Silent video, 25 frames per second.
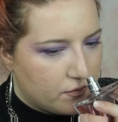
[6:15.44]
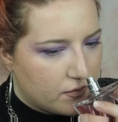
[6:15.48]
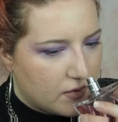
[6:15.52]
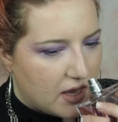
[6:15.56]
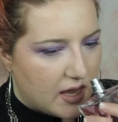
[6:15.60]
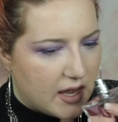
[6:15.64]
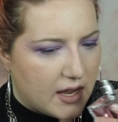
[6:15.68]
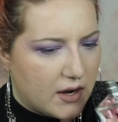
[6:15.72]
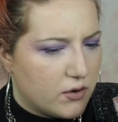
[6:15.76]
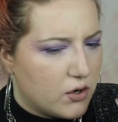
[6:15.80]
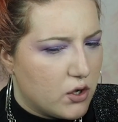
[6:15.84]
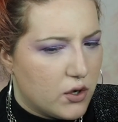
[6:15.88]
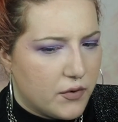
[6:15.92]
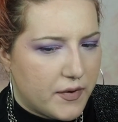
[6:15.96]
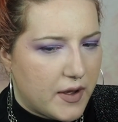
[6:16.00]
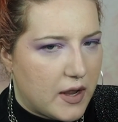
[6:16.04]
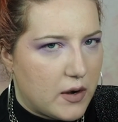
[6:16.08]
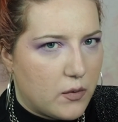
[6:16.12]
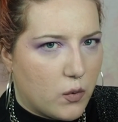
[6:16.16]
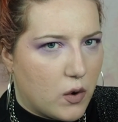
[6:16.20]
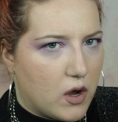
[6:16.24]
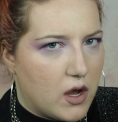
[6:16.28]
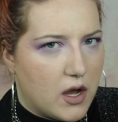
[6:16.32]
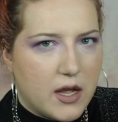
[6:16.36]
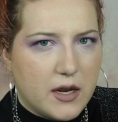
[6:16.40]
I don't know if I'd
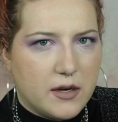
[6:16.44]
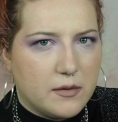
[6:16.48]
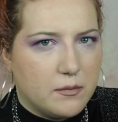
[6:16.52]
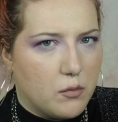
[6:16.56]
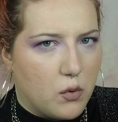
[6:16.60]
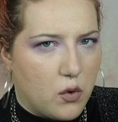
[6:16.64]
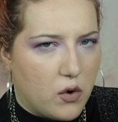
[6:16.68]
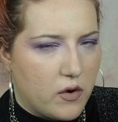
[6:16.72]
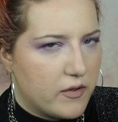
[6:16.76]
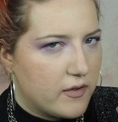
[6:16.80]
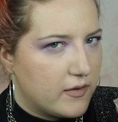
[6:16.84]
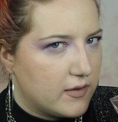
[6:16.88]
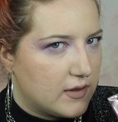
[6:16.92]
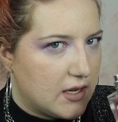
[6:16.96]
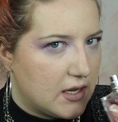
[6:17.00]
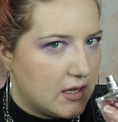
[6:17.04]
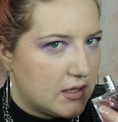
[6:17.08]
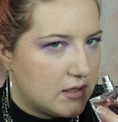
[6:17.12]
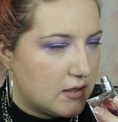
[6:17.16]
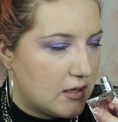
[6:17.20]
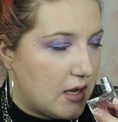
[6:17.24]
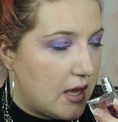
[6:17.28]
want more than this.